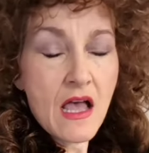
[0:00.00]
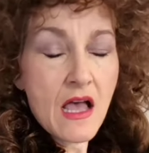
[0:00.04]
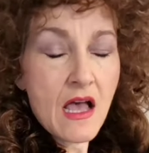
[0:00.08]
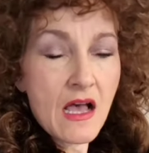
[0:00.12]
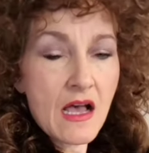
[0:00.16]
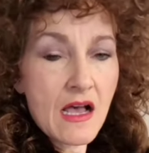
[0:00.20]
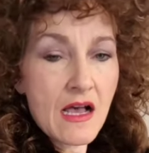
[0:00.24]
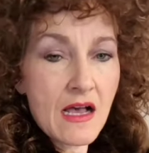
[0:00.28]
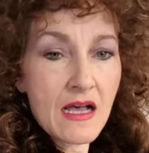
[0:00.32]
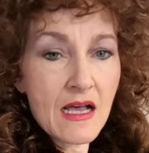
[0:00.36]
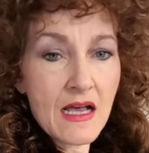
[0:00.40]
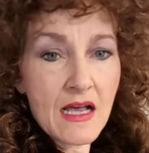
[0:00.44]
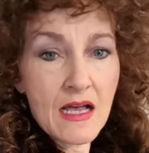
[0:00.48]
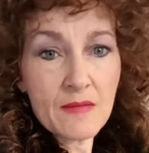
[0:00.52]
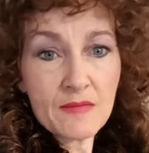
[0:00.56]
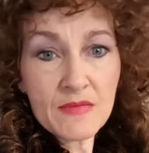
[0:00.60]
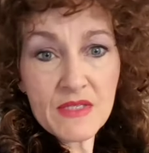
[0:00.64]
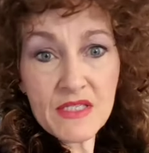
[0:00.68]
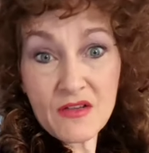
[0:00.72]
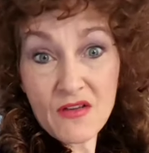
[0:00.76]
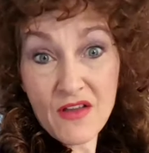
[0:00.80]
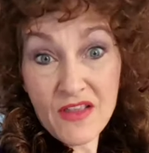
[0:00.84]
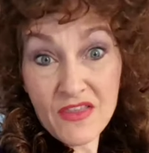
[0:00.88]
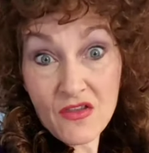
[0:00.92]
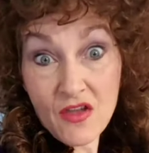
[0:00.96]

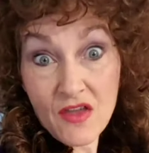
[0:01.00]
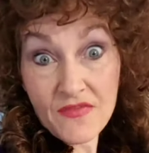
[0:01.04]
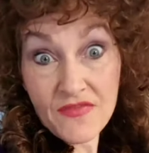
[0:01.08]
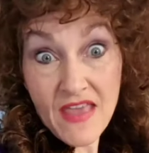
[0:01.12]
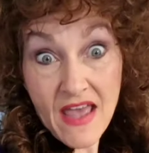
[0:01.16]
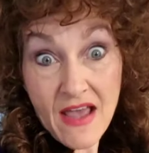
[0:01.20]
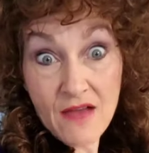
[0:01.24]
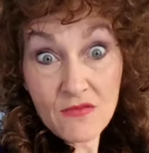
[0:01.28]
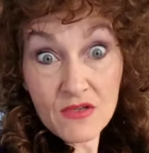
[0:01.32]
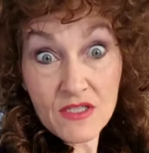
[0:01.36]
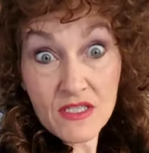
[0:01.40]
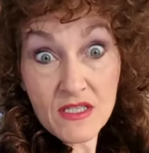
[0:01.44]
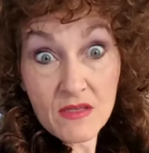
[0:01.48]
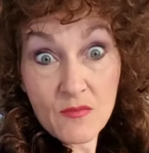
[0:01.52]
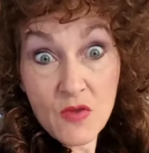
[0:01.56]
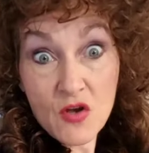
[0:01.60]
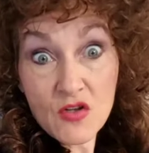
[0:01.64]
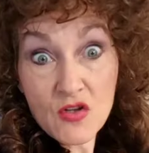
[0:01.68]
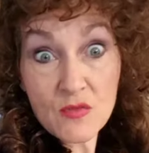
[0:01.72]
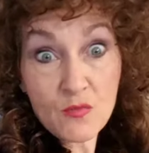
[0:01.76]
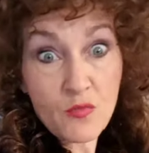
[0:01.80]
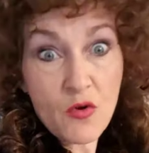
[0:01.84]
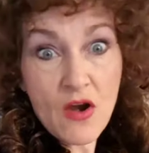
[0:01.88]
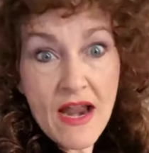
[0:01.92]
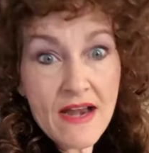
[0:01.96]
So I thought that was the
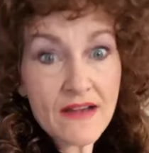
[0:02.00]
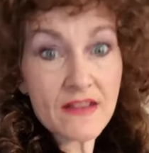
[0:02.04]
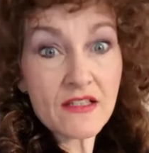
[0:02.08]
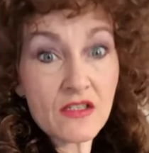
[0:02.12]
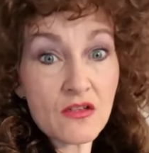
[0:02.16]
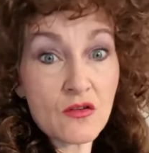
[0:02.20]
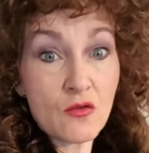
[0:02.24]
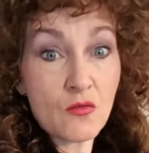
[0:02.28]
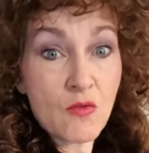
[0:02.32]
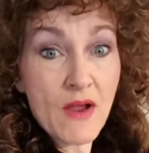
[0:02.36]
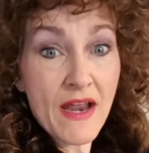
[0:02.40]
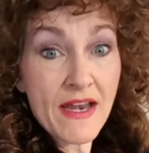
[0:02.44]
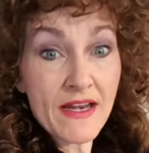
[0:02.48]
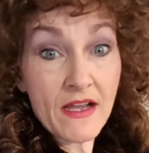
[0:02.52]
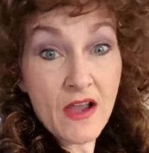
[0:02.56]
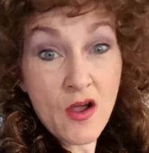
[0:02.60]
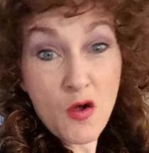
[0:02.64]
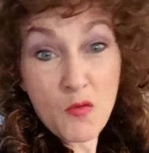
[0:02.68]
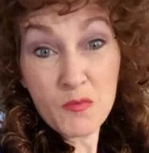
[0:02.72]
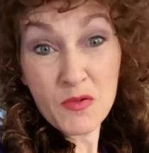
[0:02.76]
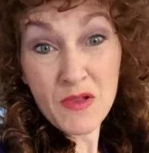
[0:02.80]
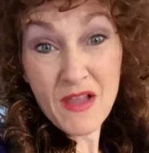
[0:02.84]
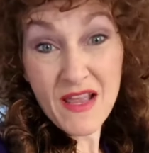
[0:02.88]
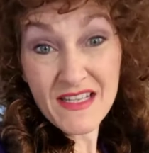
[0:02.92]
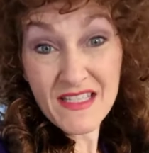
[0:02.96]
most practical way to go.
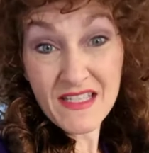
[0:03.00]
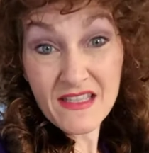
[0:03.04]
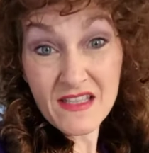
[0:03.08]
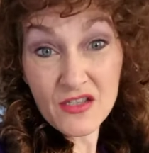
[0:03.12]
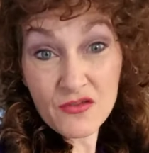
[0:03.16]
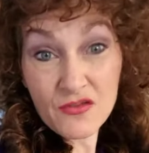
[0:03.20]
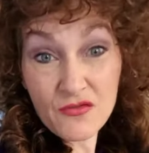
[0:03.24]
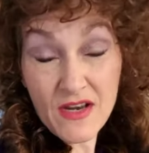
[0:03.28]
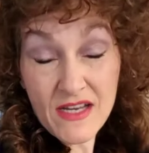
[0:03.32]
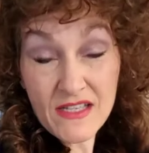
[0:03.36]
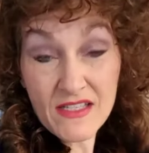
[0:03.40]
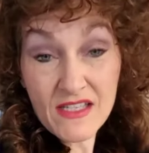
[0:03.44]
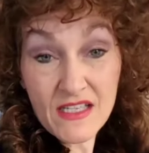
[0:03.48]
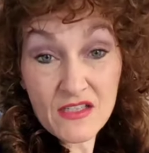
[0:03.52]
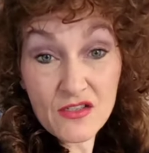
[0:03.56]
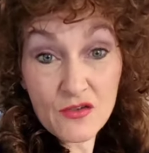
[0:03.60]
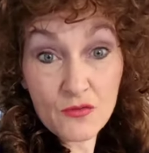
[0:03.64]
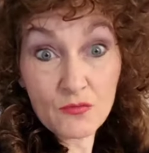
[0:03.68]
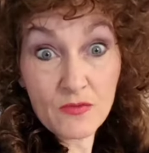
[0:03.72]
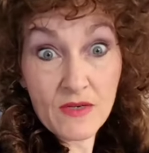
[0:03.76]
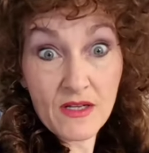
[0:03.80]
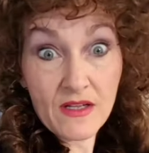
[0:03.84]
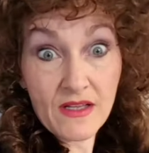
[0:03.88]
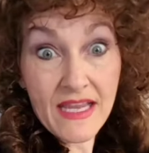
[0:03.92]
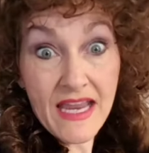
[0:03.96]
Plus, the dresses are
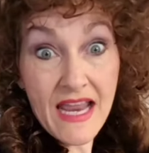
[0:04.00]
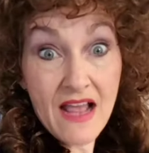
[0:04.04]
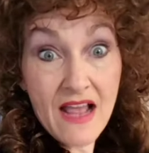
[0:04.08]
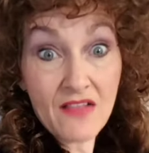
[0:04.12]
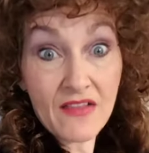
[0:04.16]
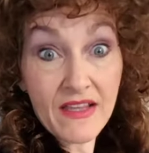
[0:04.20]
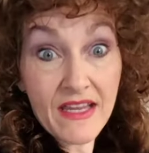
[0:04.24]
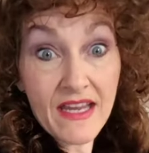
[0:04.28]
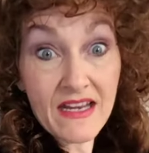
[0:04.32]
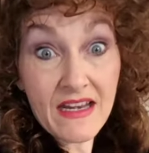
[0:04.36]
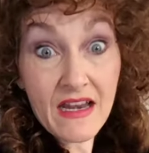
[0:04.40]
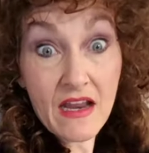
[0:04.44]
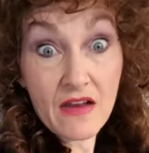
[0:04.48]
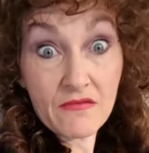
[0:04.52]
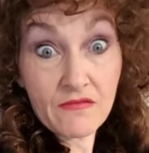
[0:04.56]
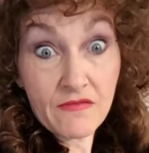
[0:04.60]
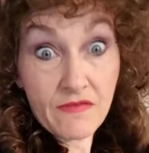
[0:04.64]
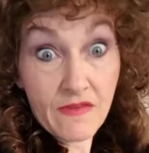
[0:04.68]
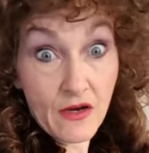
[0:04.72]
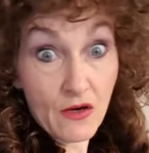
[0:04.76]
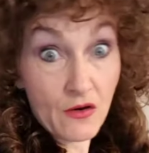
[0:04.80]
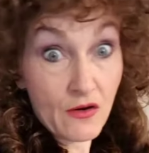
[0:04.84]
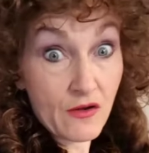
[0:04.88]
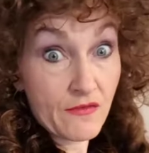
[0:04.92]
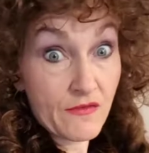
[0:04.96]
really elegant, and
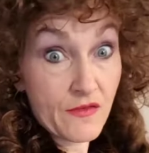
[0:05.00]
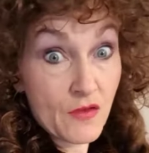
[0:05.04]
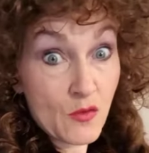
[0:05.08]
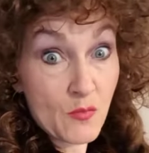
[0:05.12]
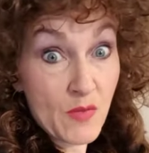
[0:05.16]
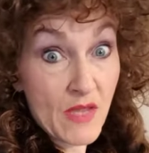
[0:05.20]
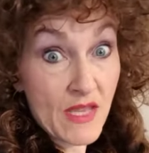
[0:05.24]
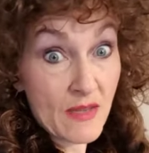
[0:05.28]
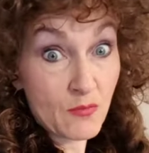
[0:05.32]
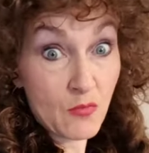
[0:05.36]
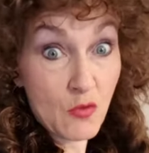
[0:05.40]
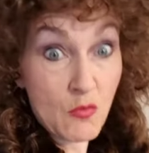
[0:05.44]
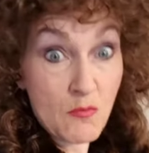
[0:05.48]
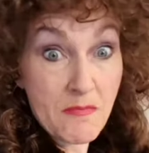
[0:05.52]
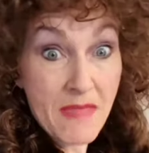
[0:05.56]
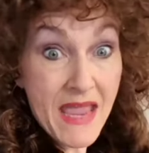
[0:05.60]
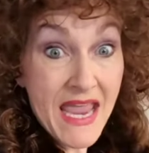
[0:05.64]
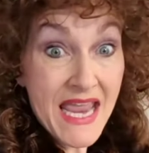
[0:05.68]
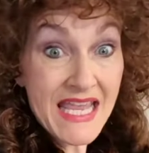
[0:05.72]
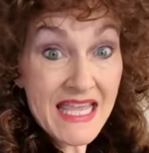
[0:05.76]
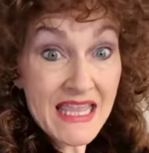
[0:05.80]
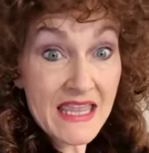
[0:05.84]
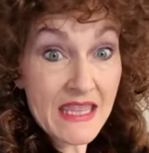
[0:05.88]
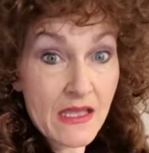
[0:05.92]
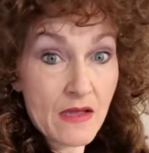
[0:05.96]
very few people
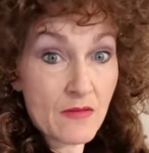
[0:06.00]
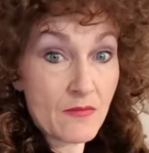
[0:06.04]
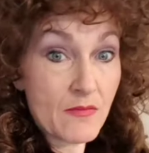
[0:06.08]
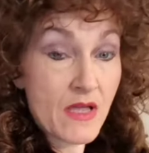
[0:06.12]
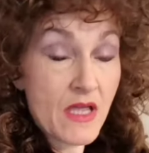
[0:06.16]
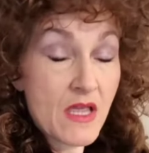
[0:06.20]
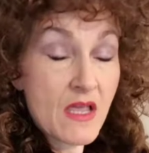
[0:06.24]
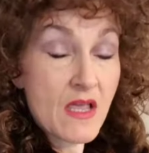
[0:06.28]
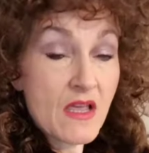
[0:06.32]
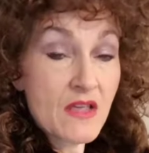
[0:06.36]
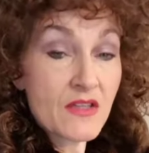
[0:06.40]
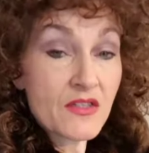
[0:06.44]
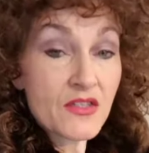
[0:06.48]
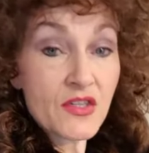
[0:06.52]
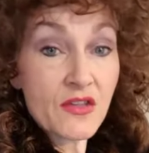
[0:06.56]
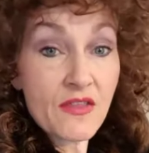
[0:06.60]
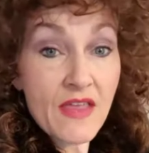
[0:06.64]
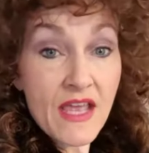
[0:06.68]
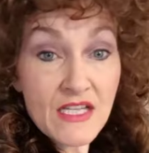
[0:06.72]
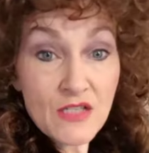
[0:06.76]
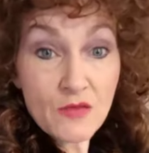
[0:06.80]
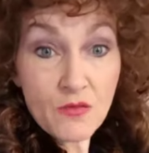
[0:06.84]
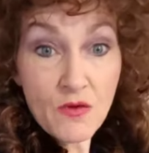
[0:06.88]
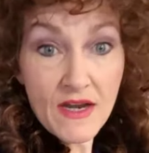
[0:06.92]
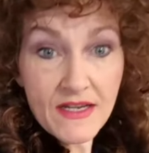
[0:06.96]
make them. So
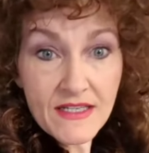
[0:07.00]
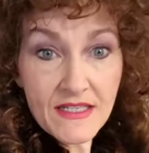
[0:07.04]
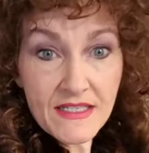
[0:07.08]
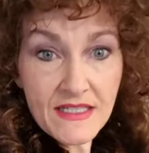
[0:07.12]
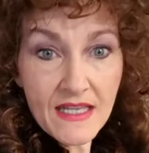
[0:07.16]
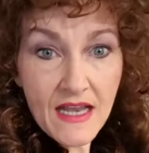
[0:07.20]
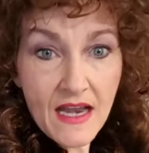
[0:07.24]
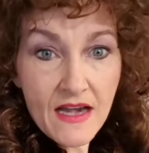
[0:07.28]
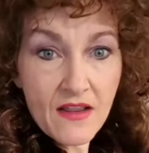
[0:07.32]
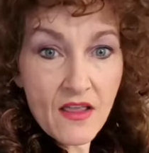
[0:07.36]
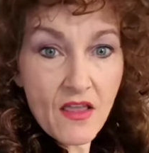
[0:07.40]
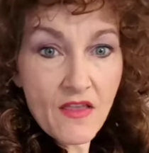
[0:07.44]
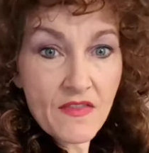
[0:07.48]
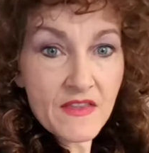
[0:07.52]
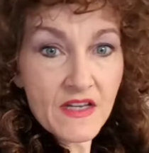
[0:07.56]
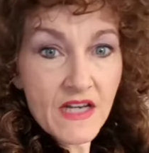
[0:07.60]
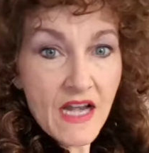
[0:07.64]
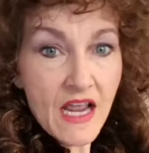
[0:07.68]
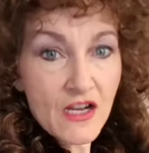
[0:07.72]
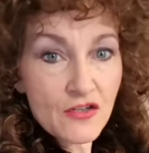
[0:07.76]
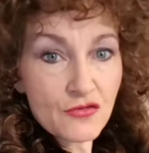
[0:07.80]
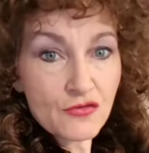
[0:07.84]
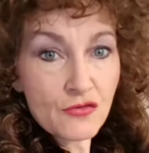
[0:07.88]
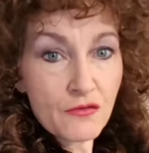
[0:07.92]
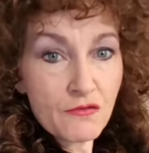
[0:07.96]
that's why I decided on the
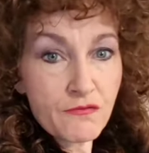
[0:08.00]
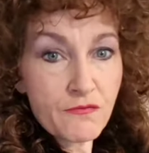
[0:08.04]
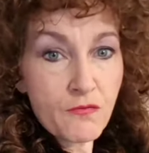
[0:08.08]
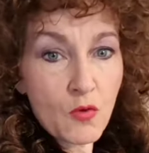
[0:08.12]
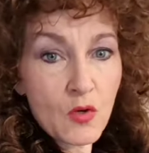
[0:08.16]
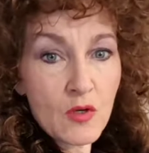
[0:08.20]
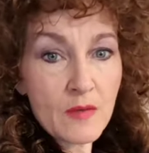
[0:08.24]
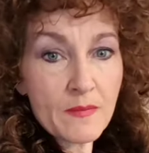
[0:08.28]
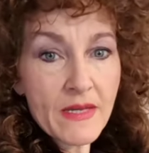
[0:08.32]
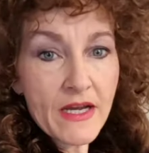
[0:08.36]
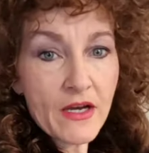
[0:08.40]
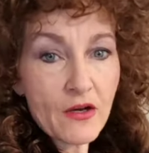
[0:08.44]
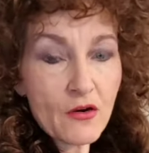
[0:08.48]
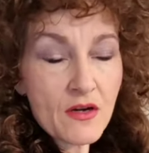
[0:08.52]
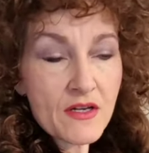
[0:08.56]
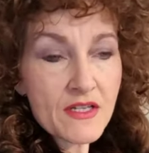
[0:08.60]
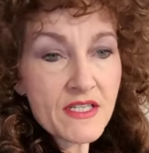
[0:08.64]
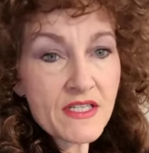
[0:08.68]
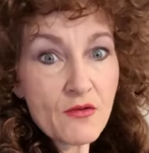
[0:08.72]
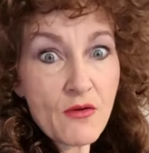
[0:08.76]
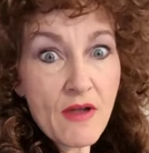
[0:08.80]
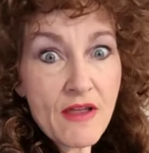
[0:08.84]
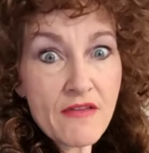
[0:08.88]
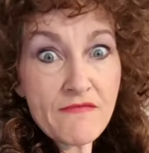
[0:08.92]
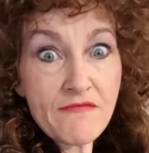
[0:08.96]
natural form era.
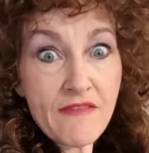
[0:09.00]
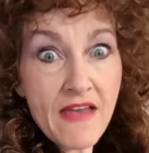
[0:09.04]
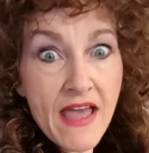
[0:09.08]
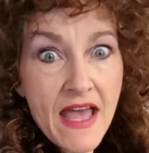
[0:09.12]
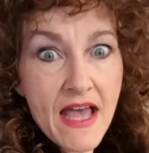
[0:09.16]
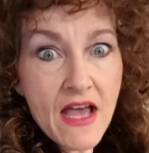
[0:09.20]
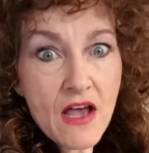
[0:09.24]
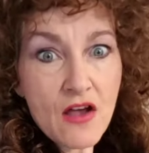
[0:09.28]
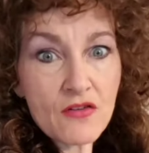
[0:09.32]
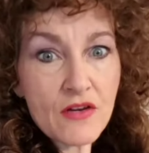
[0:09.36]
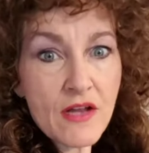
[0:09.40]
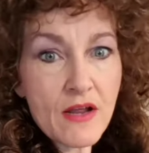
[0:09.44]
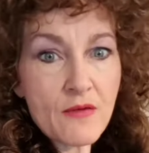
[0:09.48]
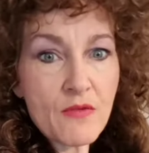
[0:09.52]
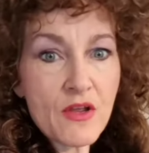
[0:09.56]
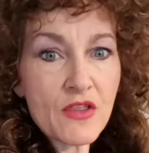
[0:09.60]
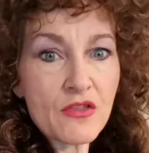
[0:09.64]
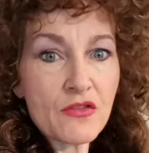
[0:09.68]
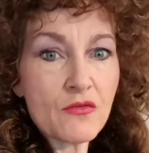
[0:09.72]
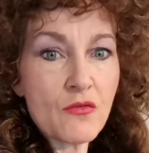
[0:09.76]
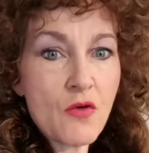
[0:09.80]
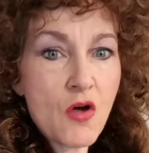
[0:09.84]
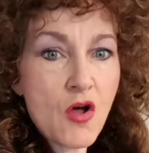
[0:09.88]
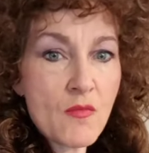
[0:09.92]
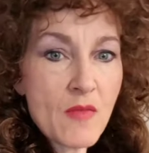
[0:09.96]
So I went
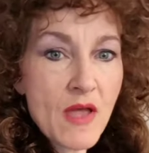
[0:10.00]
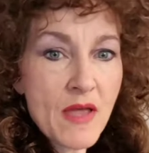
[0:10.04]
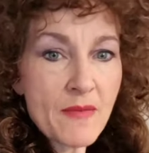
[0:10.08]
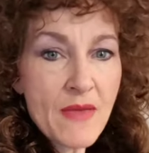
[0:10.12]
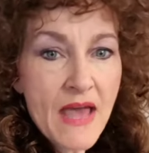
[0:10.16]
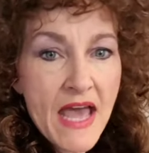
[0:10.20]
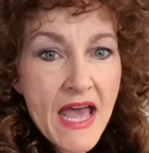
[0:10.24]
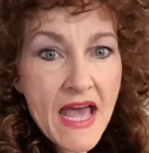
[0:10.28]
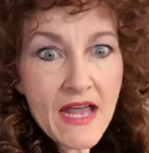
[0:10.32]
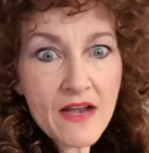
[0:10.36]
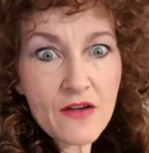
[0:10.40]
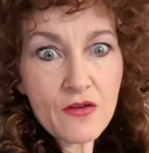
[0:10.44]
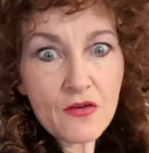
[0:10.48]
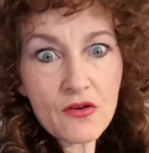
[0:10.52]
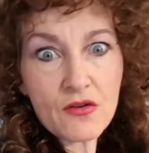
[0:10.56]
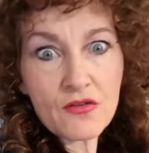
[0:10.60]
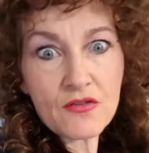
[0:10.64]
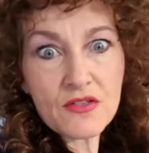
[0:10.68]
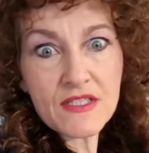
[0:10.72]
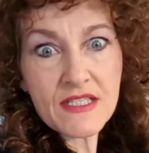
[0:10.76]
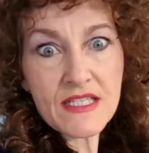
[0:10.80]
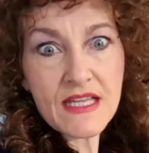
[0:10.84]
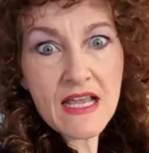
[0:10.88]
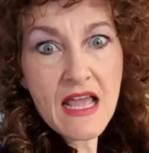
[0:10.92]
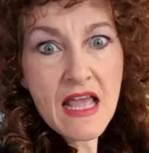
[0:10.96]
through all my
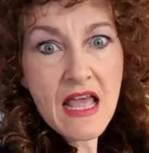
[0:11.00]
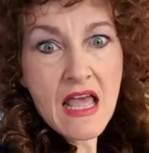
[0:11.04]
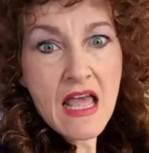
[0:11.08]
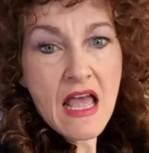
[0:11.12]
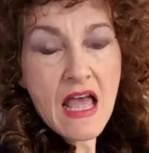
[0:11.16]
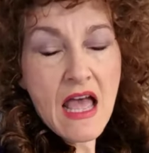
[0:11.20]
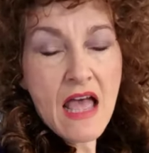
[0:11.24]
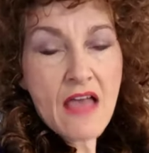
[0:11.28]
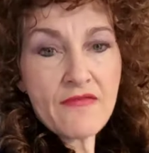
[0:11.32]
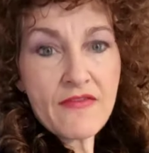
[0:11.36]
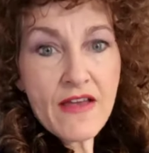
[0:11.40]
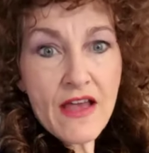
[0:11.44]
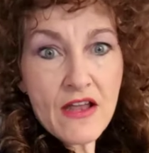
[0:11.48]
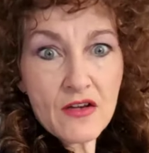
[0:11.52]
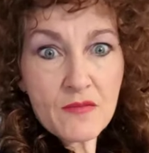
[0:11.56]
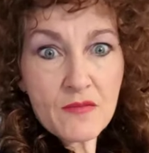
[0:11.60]
patterns. I found